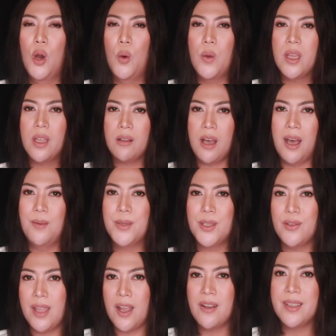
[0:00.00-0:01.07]
when it comes
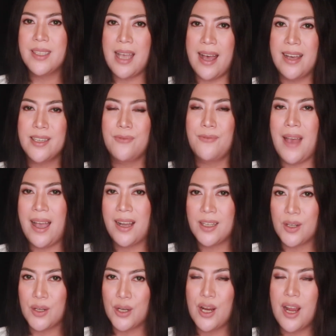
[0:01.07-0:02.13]
to their sash
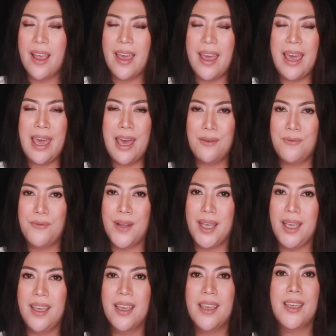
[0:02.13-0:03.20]
factor every
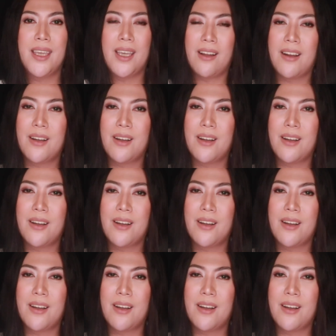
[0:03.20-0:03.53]
year.